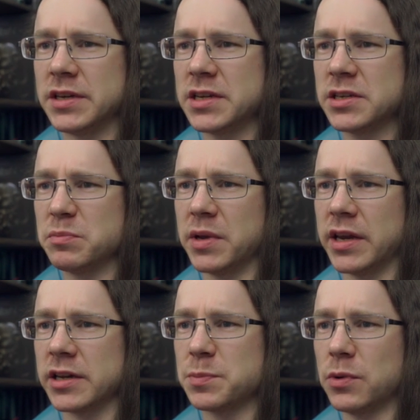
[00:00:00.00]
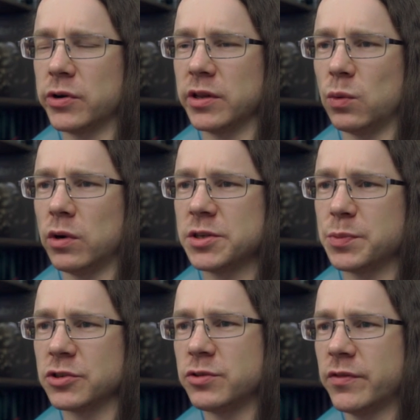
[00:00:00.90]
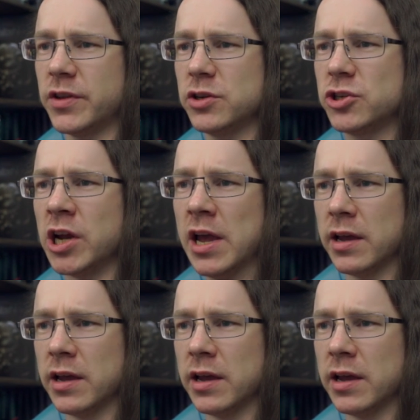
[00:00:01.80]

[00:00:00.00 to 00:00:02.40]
PTS and begin exploring the White Springs Refuge,